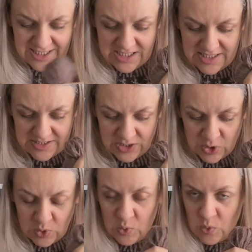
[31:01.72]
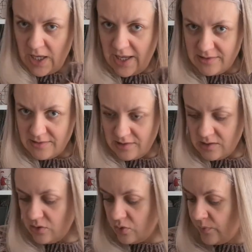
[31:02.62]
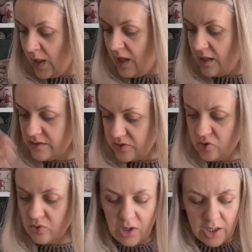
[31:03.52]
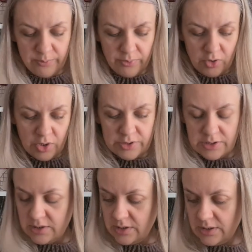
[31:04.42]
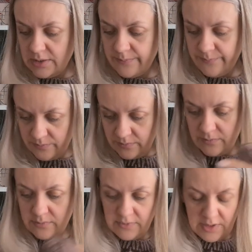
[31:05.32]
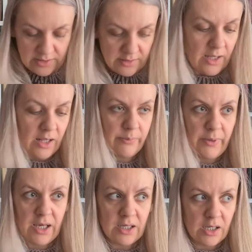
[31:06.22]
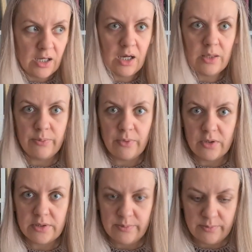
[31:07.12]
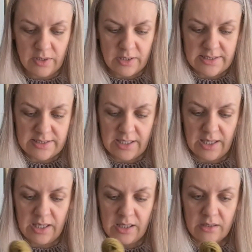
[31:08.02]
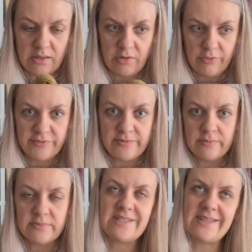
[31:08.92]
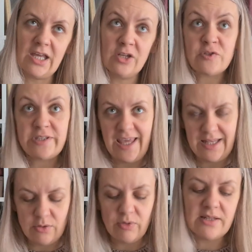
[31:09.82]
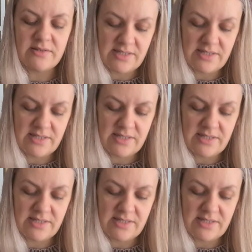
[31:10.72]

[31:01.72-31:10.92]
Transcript: So at Tititu I bought that alpaca. I bought my skein of Skein Queen,